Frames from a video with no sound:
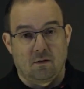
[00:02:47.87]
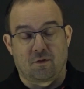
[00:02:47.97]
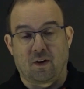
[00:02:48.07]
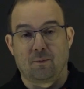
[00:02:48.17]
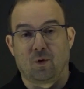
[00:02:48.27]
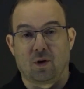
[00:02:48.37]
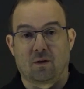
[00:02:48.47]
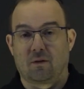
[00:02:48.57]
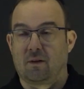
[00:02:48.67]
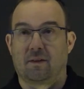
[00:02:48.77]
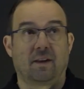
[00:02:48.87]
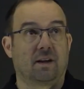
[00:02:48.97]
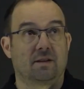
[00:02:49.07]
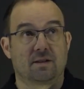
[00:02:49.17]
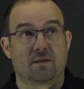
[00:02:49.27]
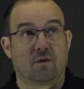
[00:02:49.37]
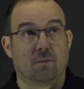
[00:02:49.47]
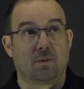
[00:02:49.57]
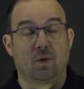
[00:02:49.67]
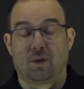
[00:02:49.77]
framework. I think it's
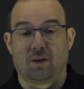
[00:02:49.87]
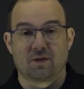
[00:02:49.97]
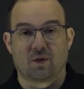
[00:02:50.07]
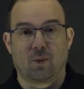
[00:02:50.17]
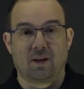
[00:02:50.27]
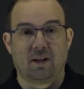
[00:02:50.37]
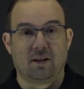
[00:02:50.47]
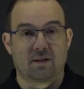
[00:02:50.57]
from 2020.